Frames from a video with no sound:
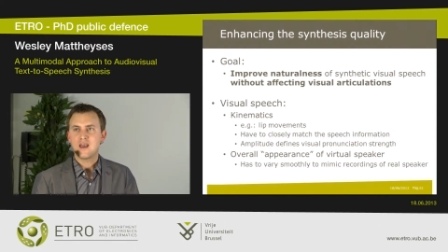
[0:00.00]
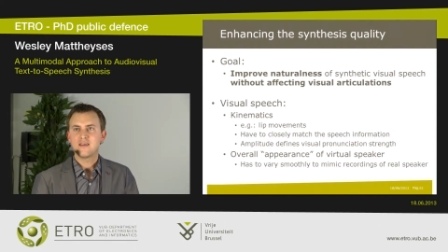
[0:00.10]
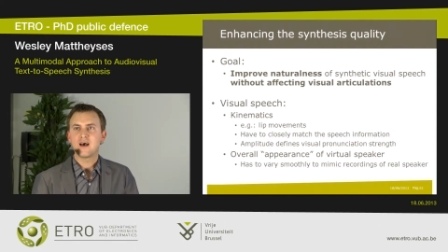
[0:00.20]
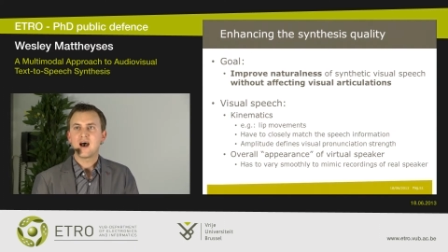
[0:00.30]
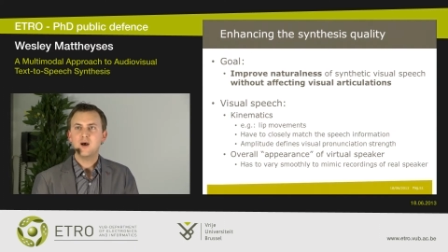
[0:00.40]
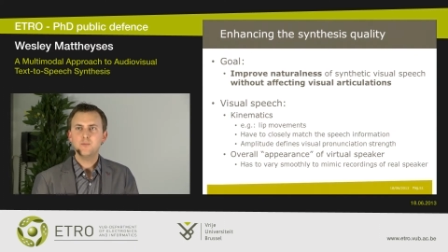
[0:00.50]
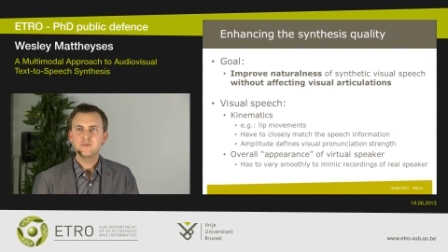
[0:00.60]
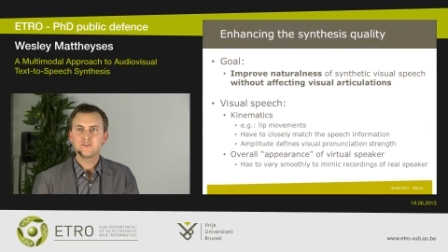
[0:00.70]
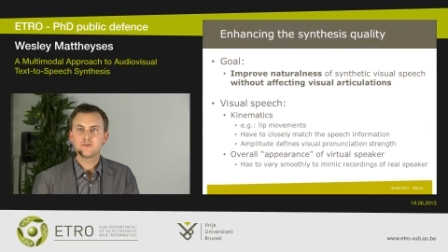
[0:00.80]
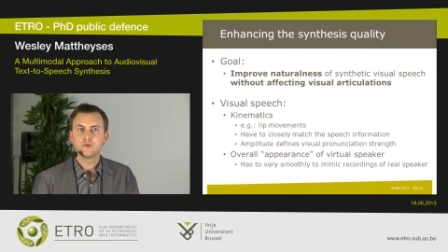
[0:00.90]
and the
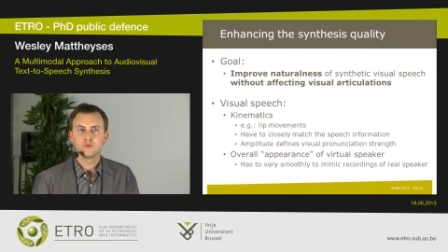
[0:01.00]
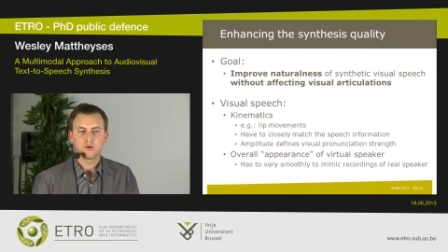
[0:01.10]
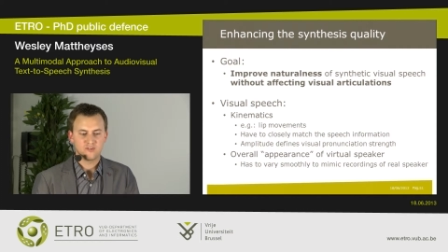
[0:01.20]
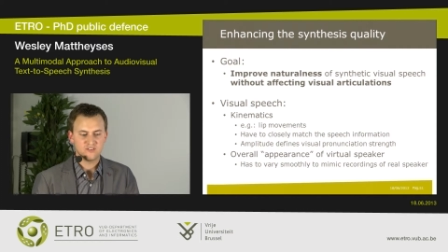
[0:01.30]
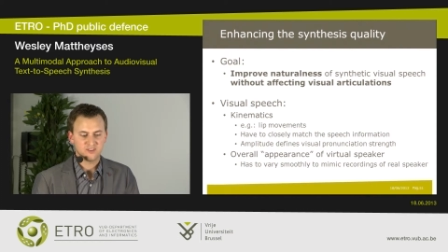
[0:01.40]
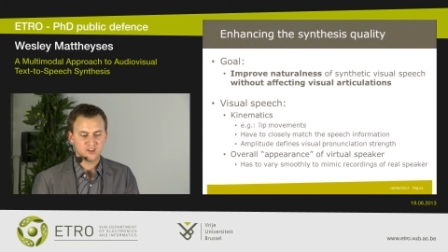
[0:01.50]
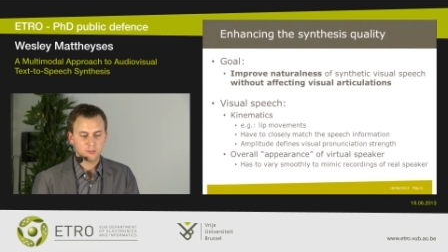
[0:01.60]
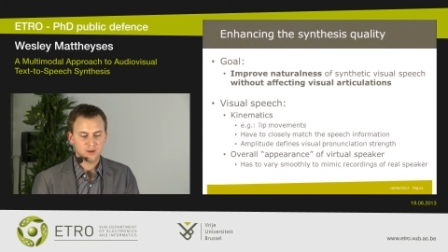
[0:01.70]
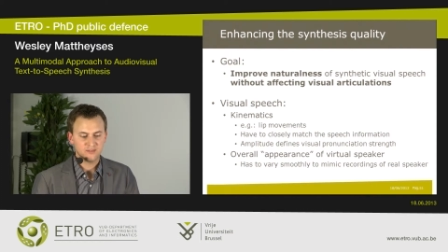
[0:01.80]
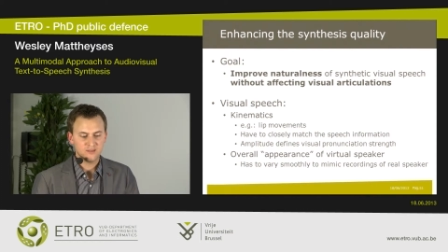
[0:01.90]
amplitude of these
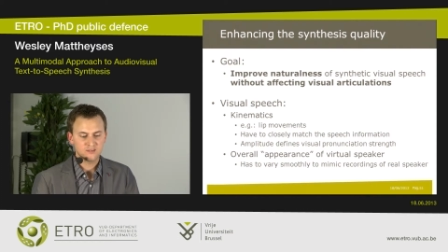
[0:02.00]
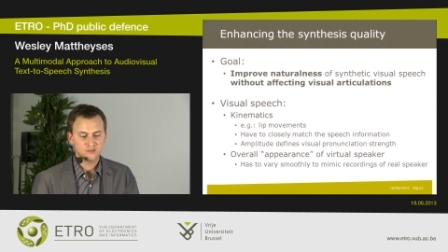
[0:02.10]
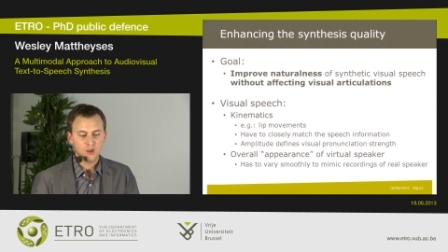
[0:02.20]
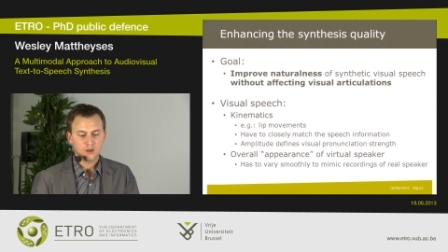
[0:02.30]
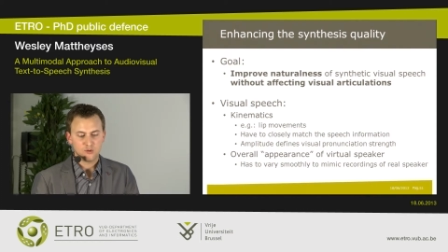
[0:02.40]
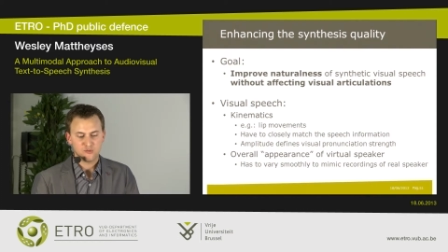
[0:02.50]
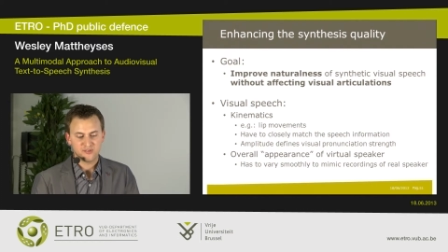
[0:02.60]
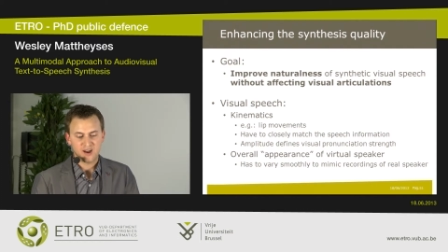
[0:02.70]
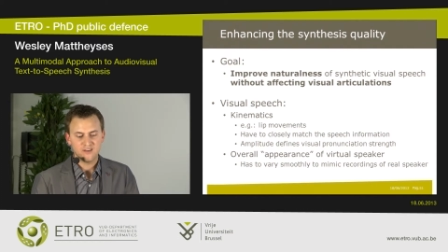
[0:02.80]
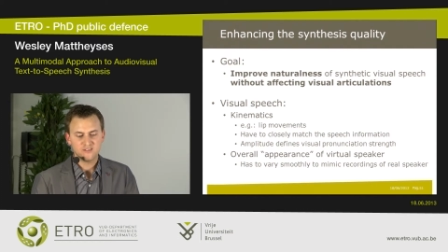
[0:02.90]
kinematics
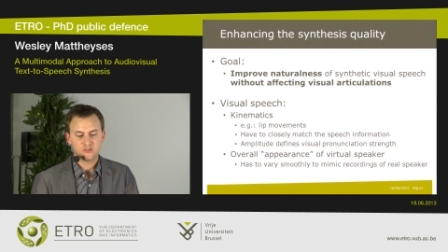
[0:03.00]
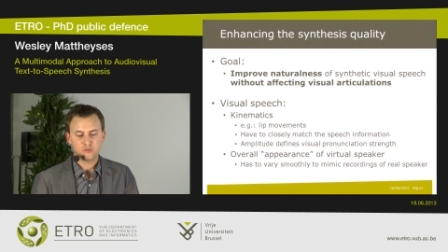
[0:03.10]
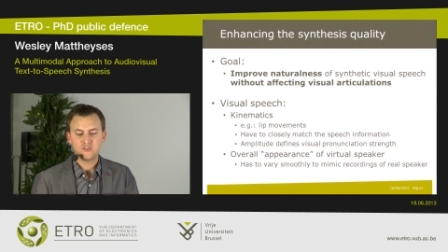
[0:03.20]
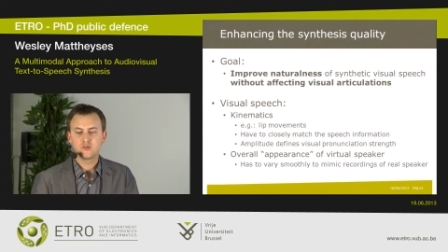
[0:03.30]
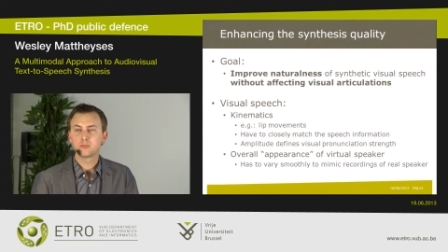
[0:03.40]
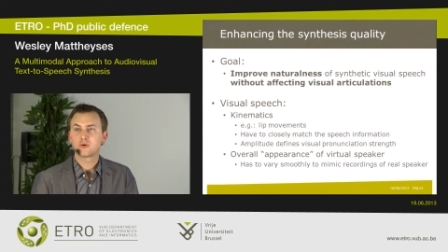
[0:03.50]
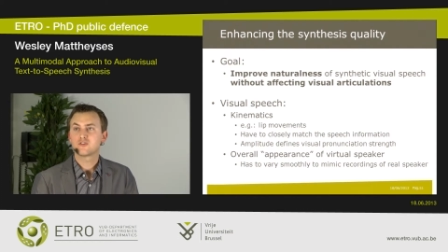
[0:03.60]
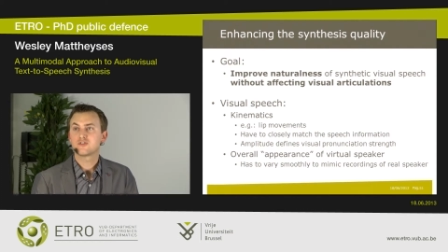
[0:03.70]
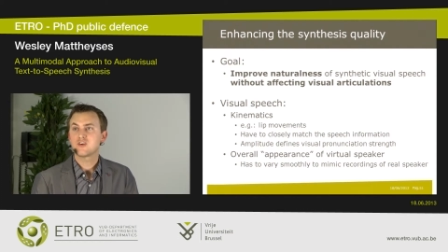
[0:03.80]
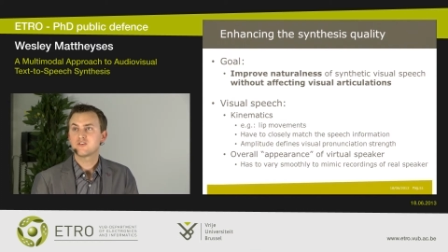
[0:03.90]
defines the visual
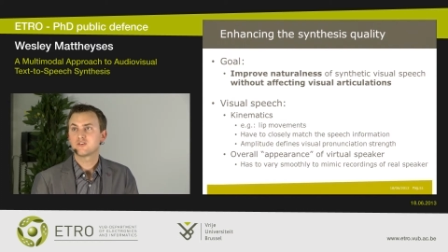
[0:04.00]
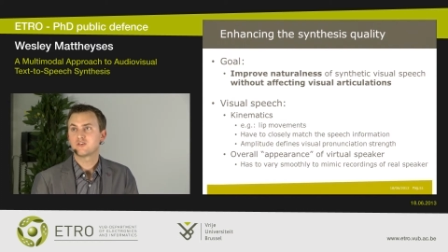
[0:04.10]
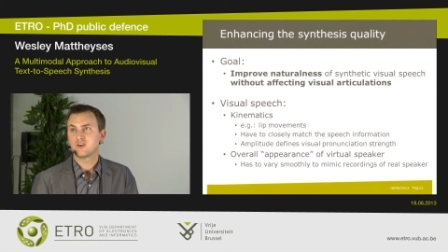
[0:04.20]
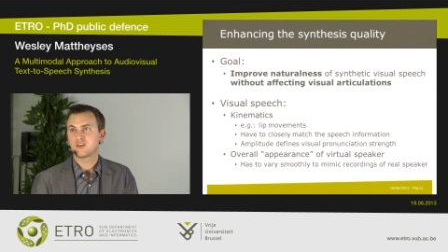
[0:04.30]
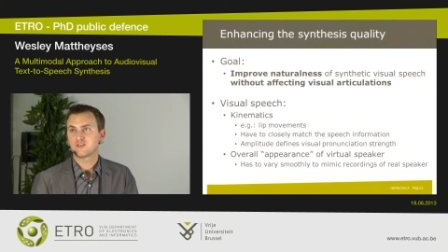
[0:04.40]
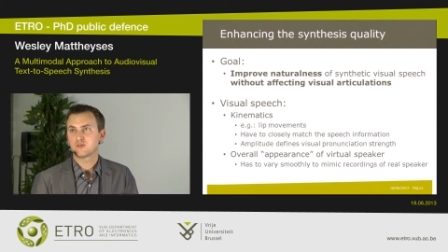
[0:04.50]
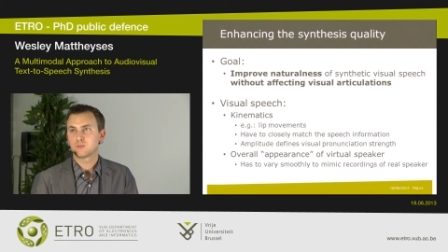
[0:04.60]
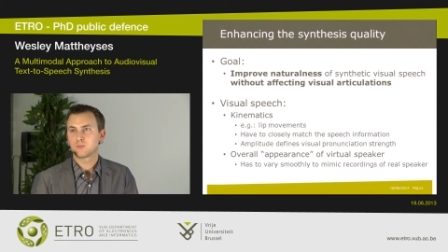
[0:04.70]
pronunciation strength.